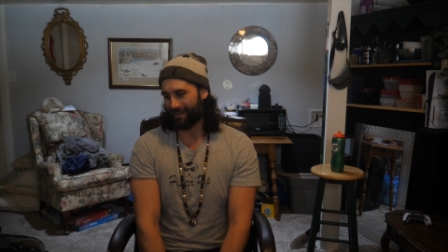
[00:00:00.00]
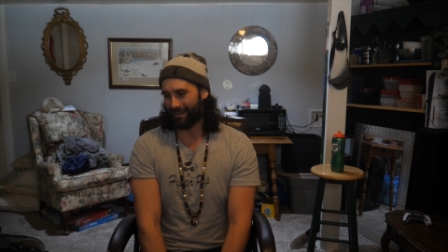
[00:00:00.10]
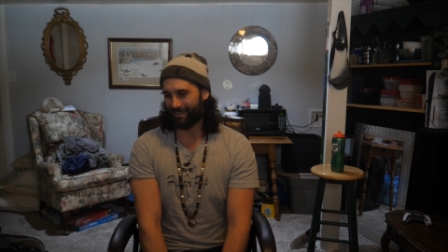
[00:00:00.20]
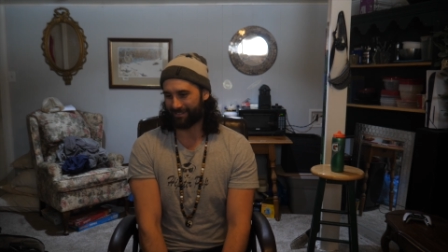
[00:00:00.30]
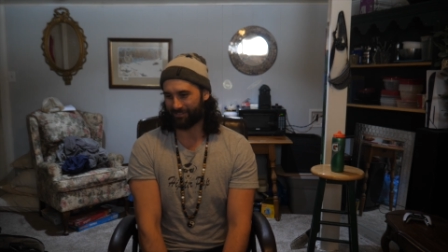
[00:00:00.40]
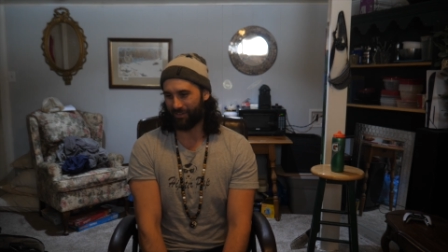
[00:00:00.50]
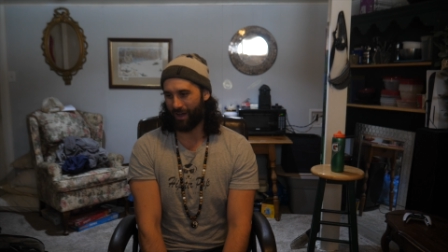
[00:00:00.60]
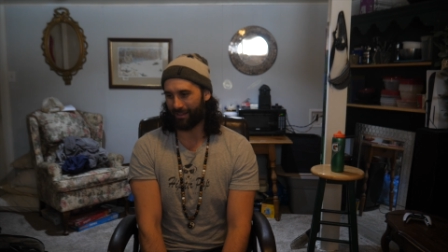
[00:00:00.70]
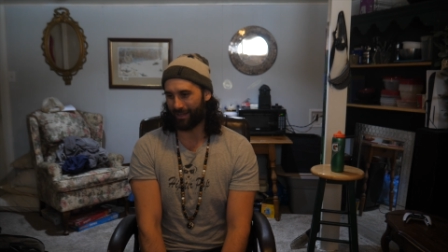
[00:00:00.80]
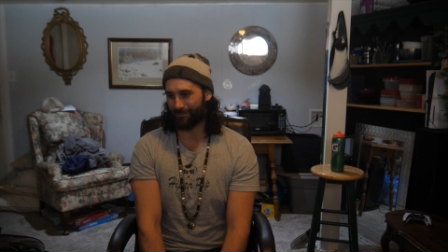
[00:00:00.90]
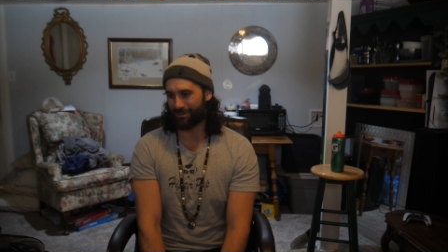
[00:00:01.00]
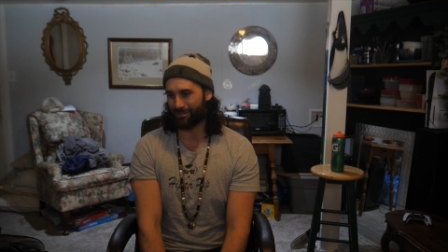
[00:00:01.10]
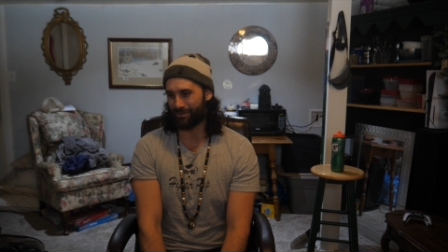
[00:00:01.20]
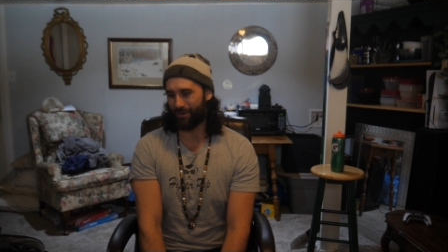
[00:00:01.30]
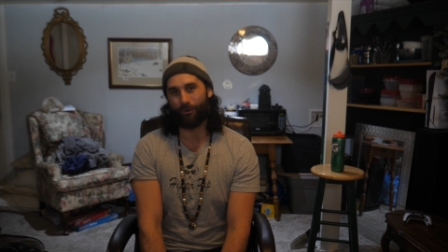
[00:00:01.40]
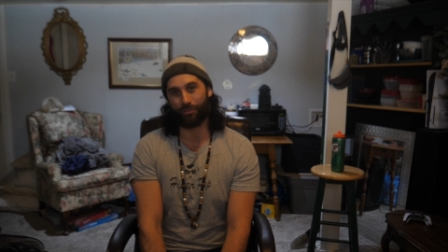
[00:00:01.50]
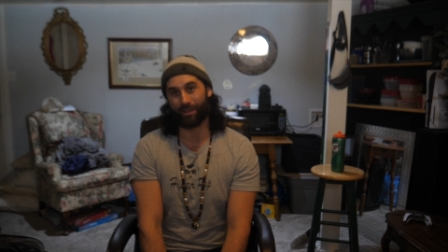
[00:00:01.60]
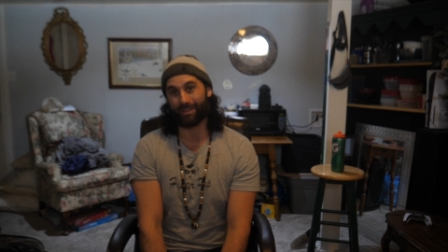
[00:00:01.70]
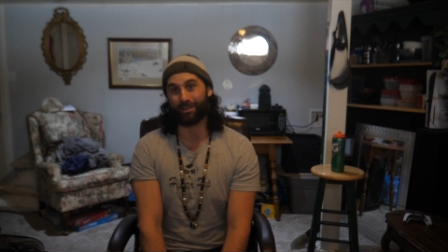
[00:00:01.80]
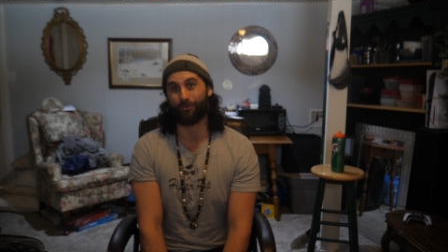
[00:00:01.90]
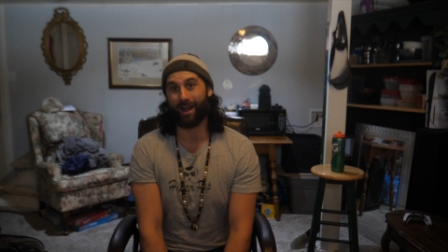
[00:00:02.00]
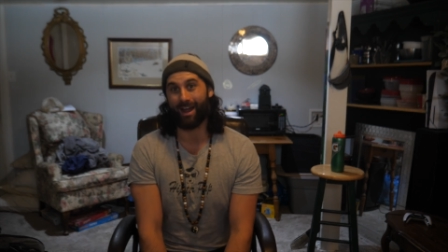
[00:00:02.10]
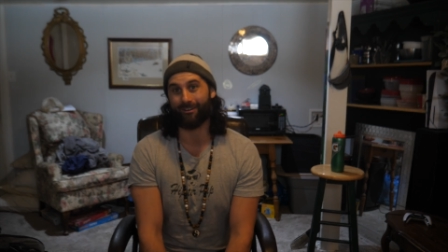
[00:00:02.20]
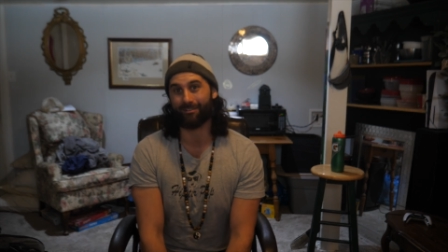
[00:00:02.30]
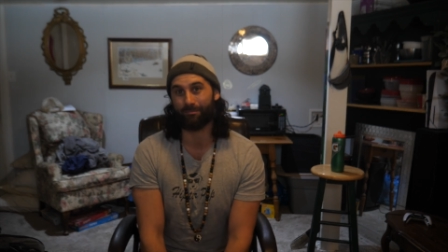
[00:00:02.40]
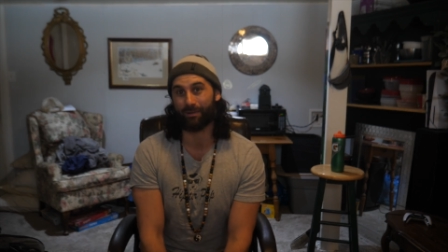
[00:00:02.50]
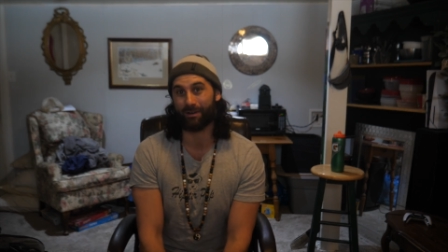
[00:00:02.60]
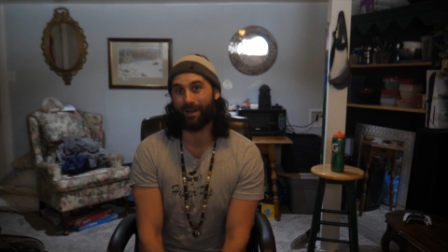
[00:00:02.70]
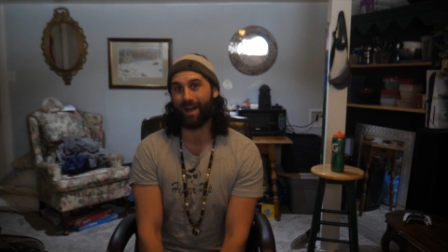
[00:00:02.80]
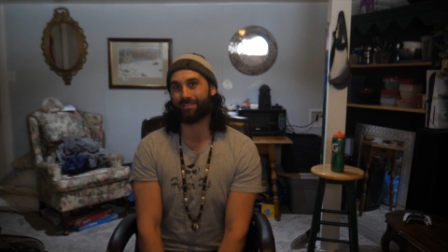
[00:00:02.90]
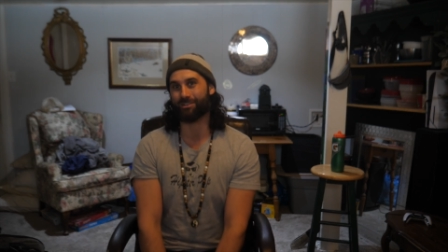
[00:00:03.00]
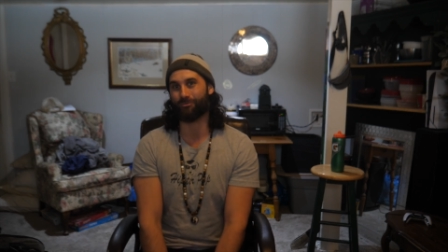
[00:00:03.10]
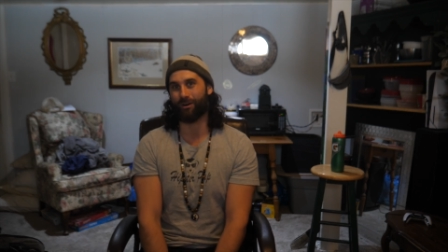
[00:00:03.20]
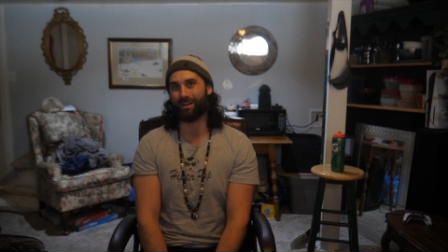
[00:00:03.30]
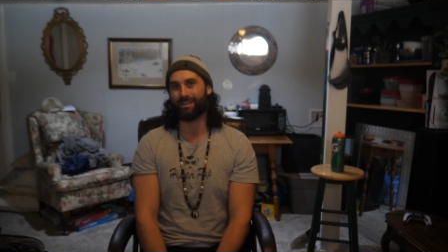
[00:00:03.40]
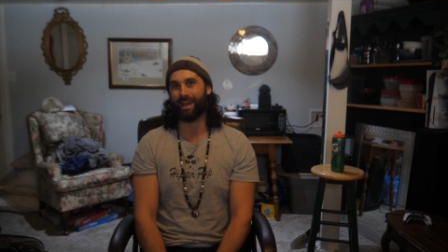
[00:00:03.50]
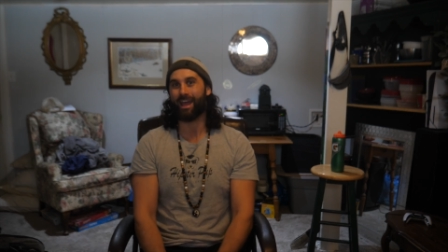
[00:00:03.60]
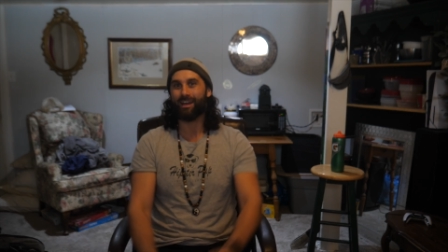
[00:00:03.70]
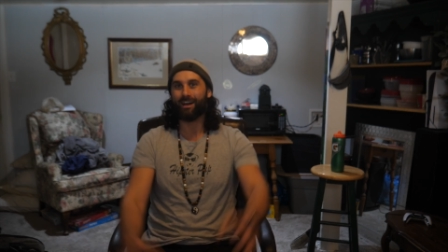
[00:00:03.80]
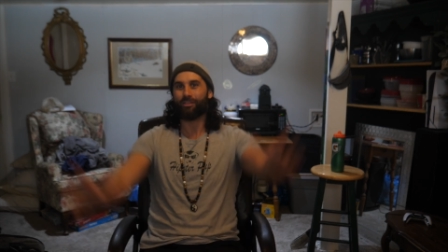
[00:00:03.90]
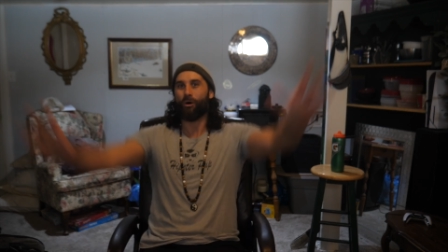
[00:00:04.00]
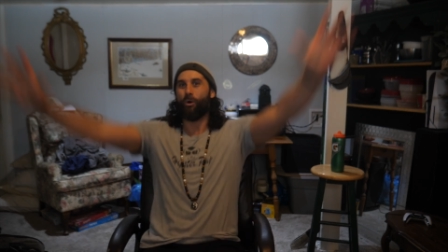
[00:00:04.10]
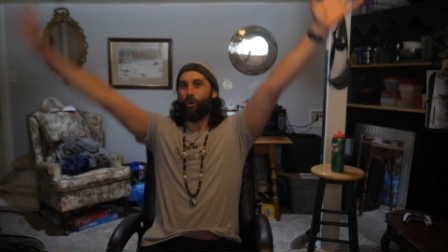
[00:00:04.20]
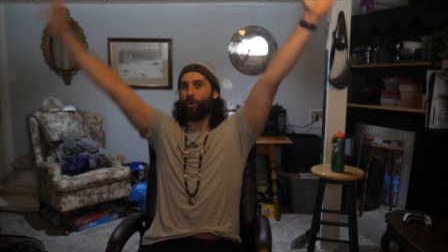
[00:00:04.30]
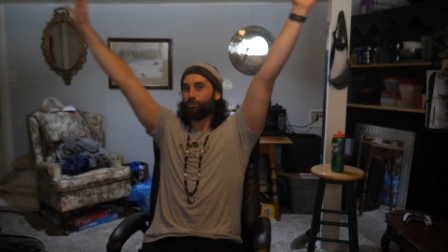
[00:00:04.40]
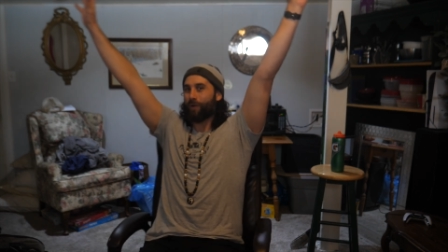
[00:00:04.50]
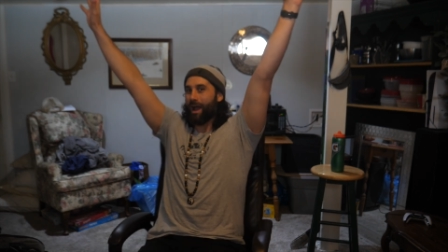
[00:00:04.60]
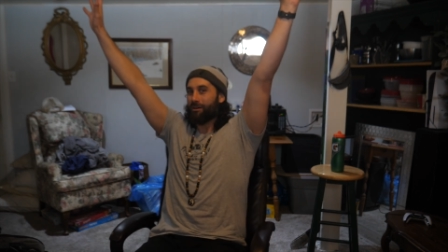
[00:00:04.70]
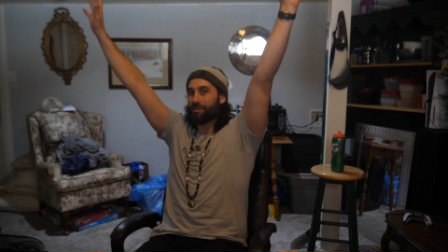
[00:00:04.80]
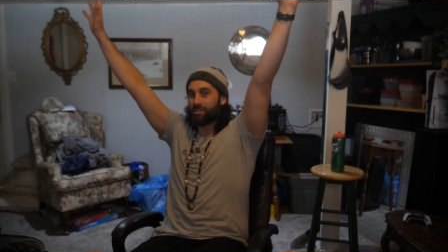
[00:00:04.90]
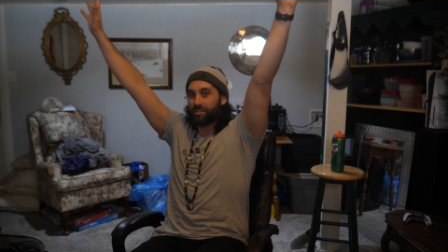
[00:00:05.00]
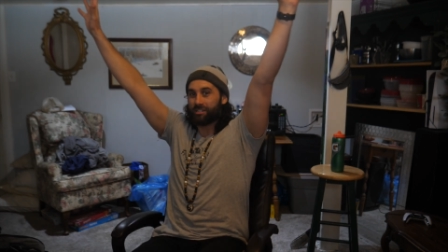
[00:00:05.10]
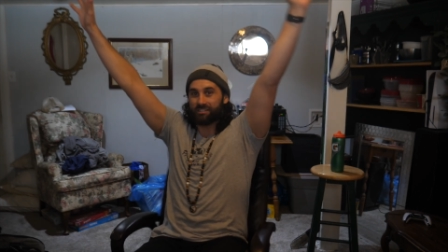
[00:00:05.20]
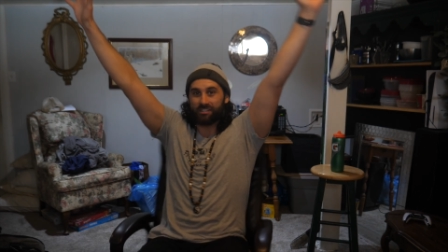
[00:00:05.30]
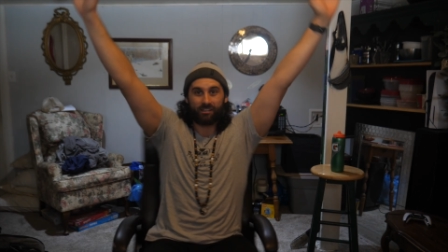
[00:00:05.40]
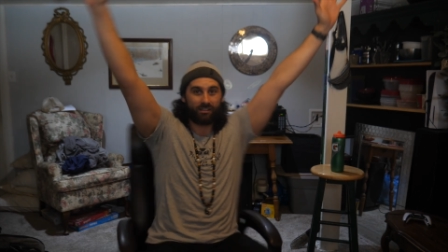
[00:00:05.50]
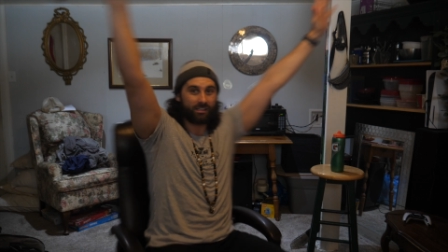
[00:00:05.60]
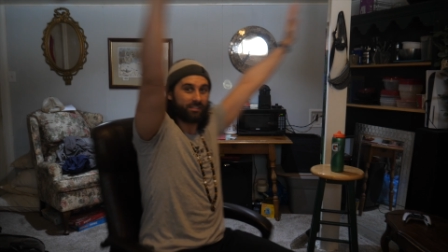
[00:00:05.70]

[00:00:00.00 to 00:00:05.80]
it's not like we're doing the whole thing in the round, but imagine one day, the whole round, and you could just sit there like